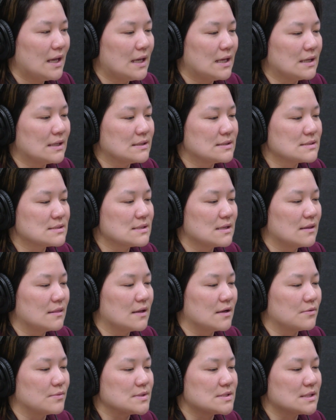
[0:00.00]
is
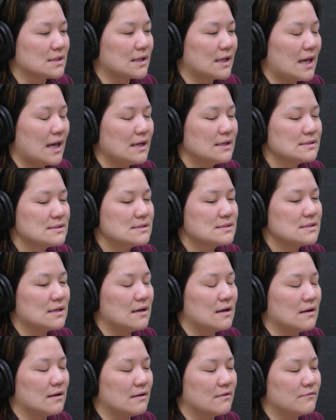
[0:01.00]
there was a case
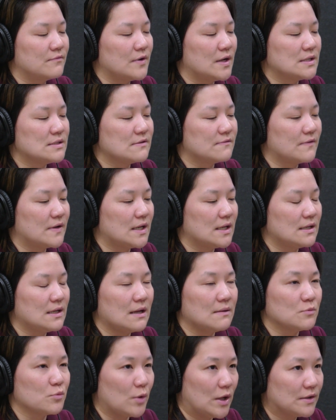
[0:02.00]
of a defendant
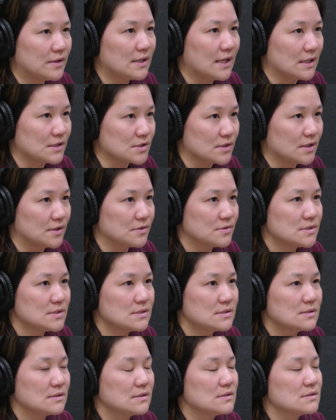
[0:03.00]
named Weldon Angelos.